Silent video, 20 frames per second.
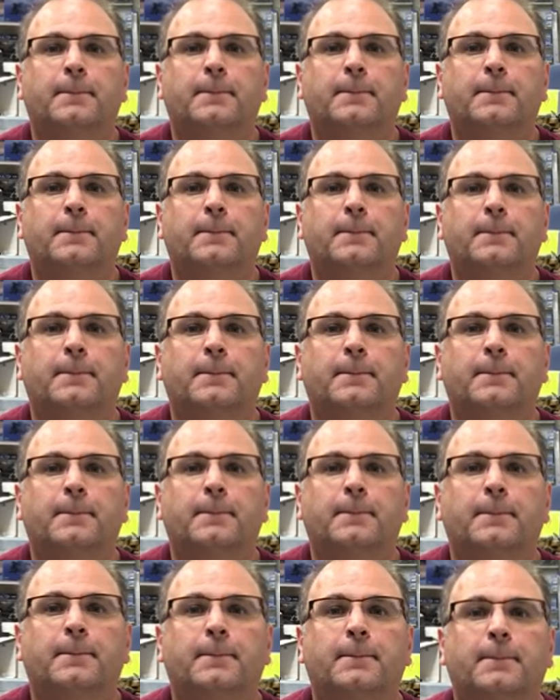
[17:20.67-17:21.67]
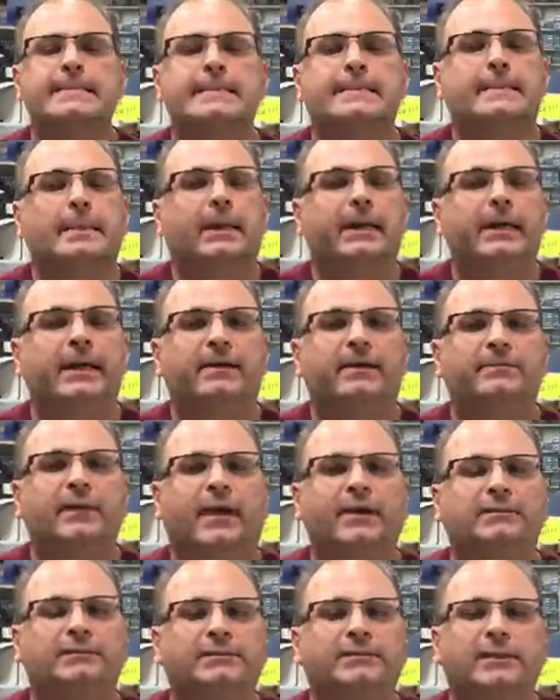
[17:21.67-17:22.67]
I
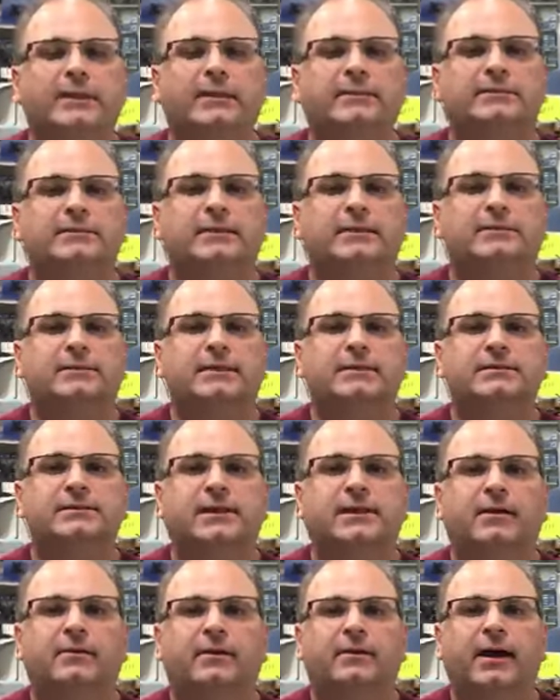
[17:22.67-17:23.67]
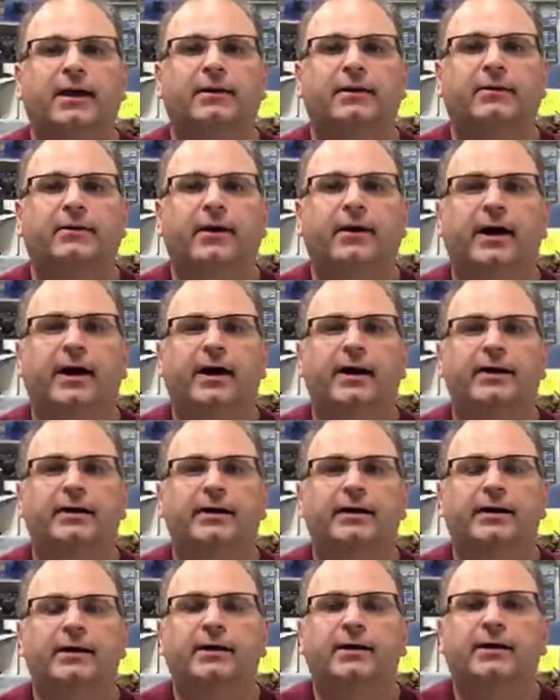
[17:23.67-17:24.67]
have not seen a 16 scale
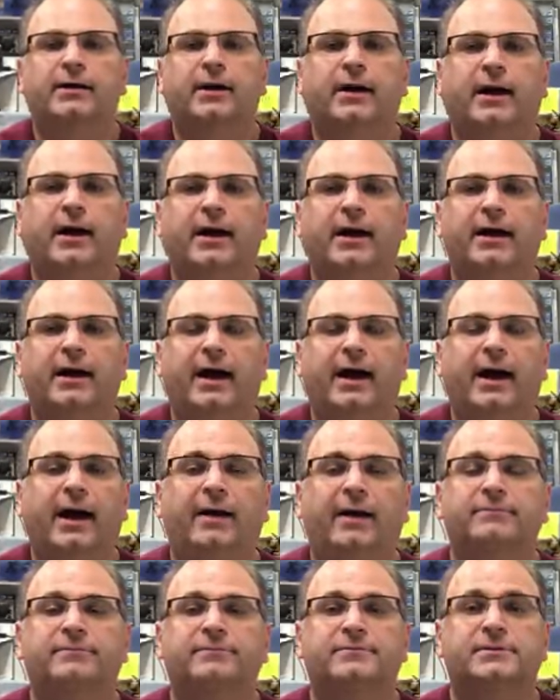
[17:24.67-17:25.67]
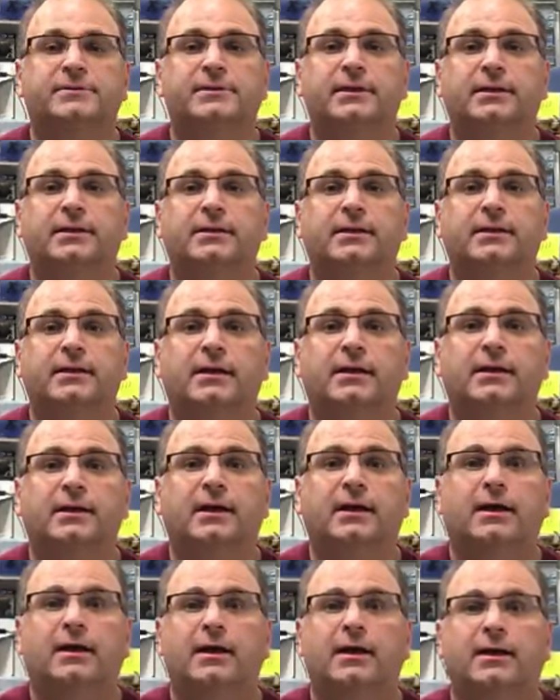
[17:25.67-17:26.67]
Kettenkrad. I have seen
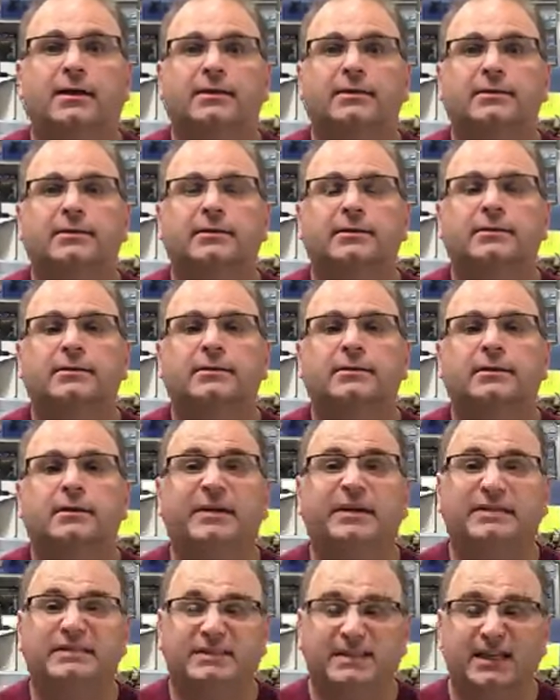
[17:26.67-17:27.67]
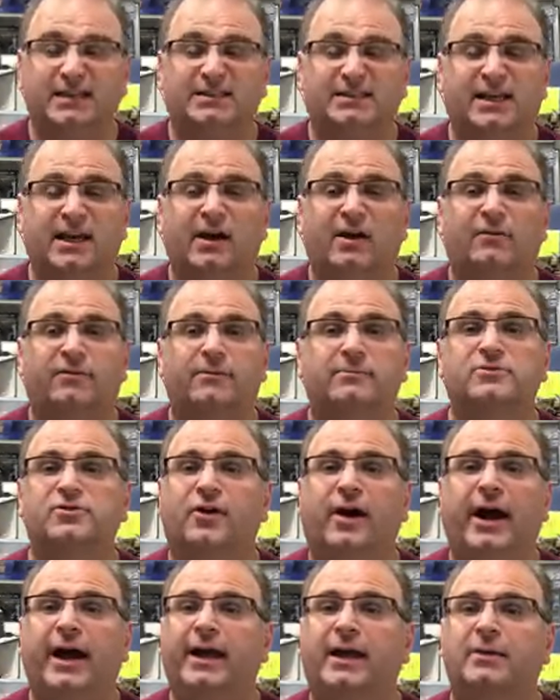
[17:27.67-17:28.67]
the 6 scale
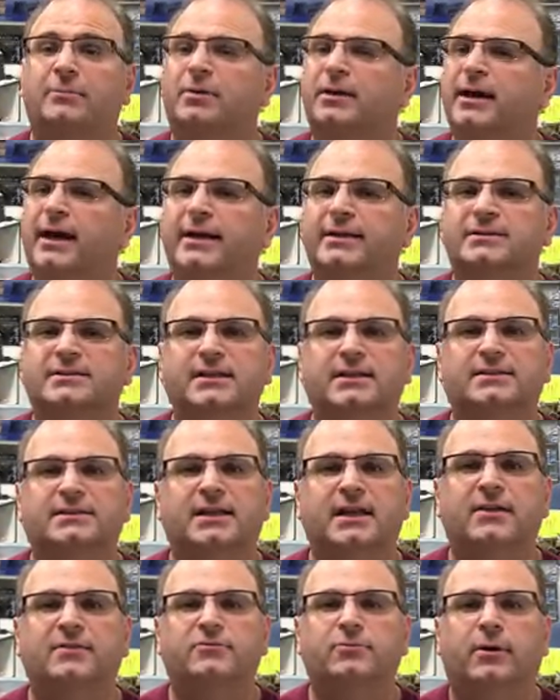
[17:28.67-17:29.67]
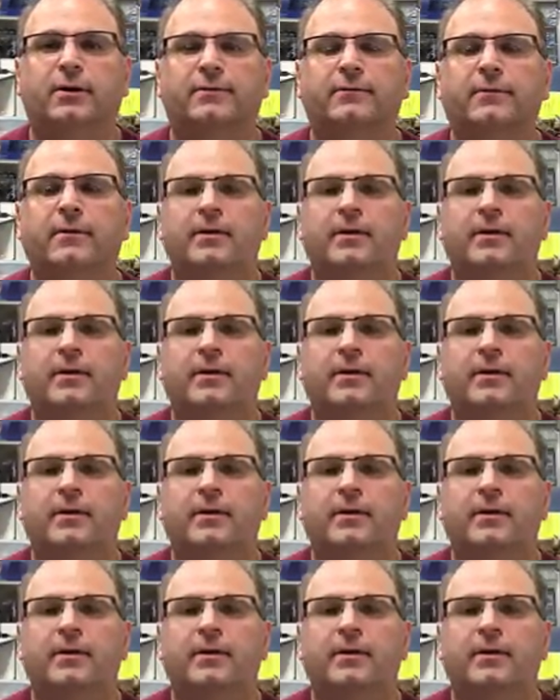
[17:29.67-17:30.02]
from Dragon, but not a 16th one.